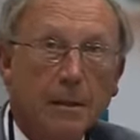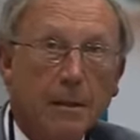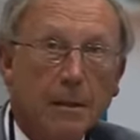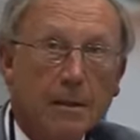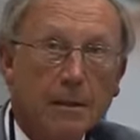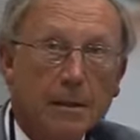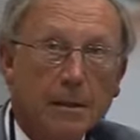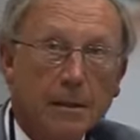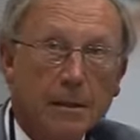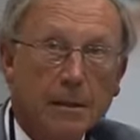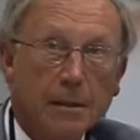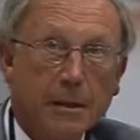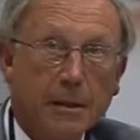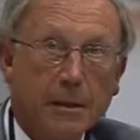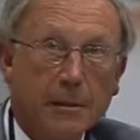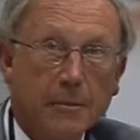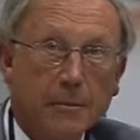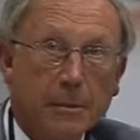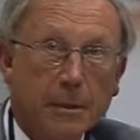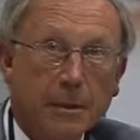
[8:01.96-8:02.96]
And again, I
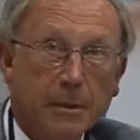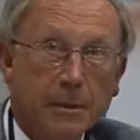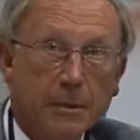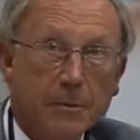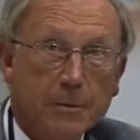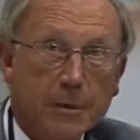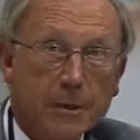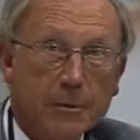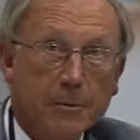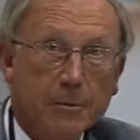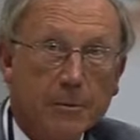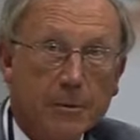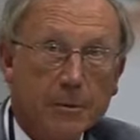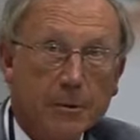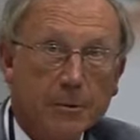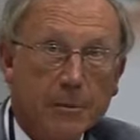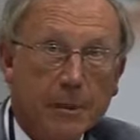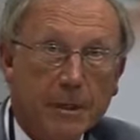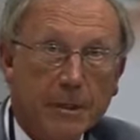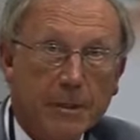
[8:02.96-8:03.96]
repeat, this was a
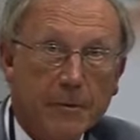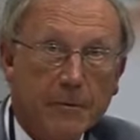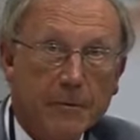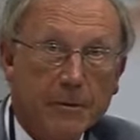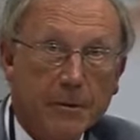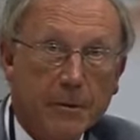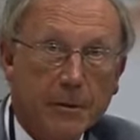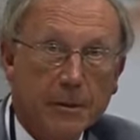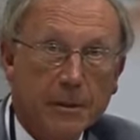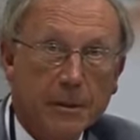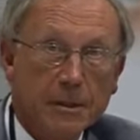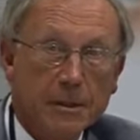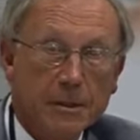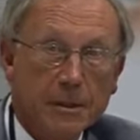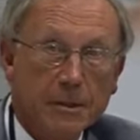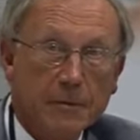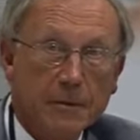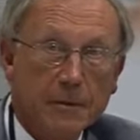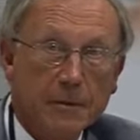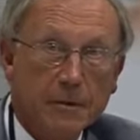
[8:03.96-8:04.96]
prospective study,
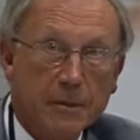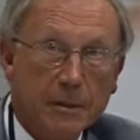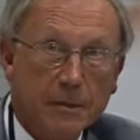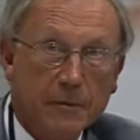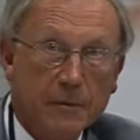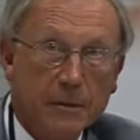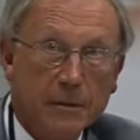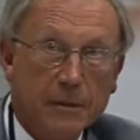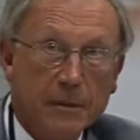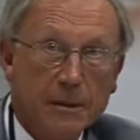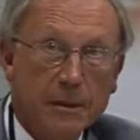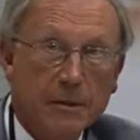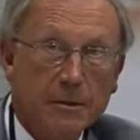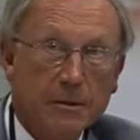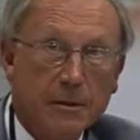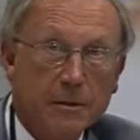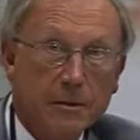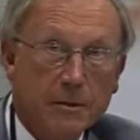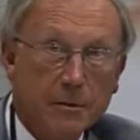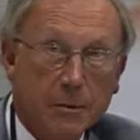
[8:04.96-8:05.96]
several different
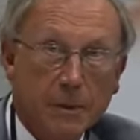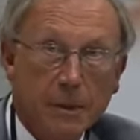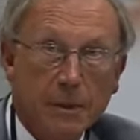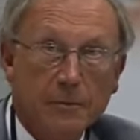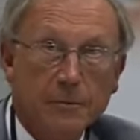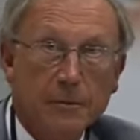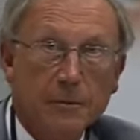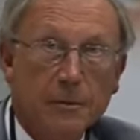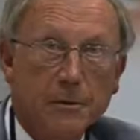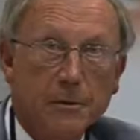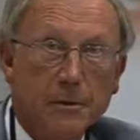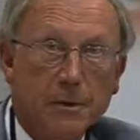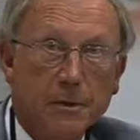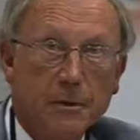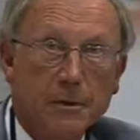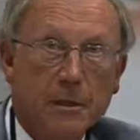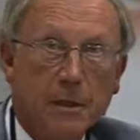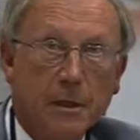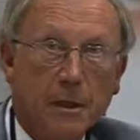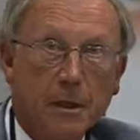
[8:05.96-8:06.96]
centers, 12
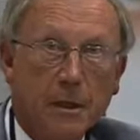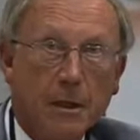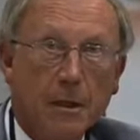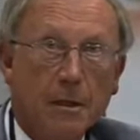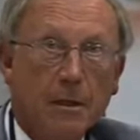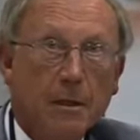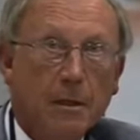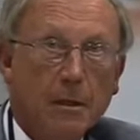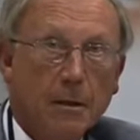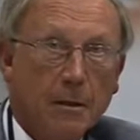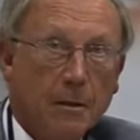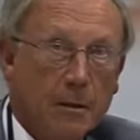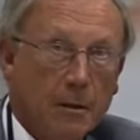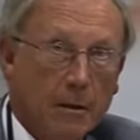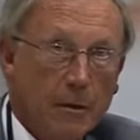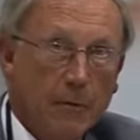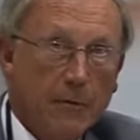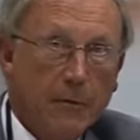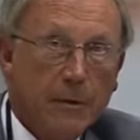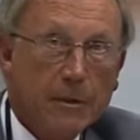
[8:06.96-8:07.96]
surgeons.
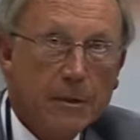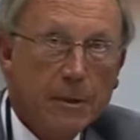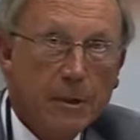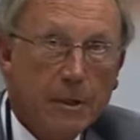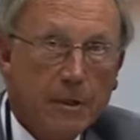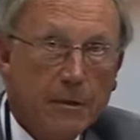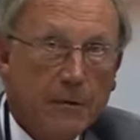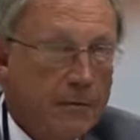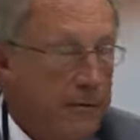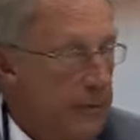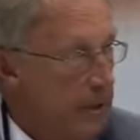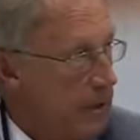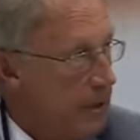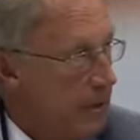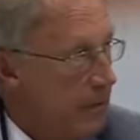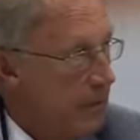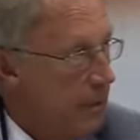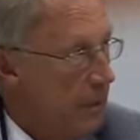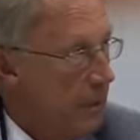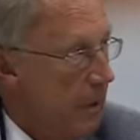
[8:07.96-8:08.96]
Functional
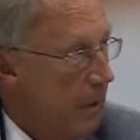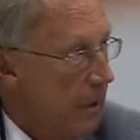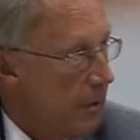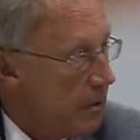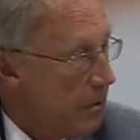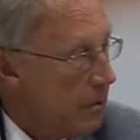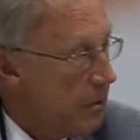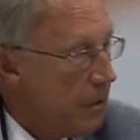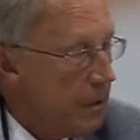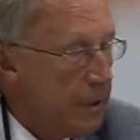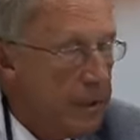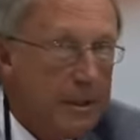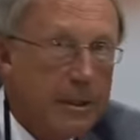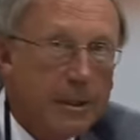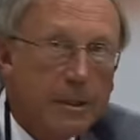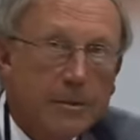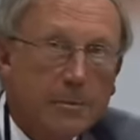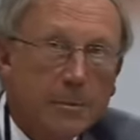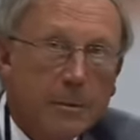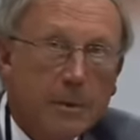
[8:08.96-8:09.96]
vision, also the
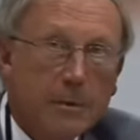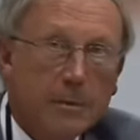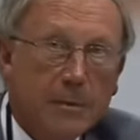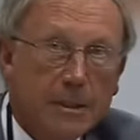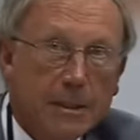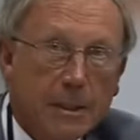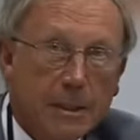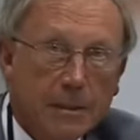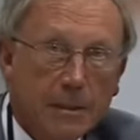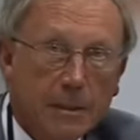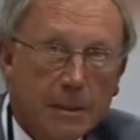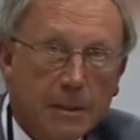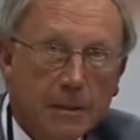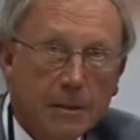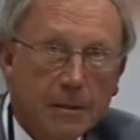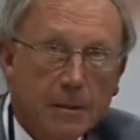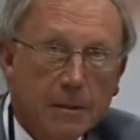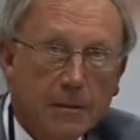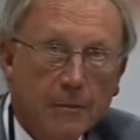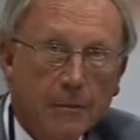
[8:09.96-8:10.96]
reading speed was
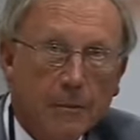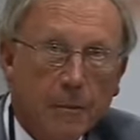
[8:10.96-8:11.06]
excellent.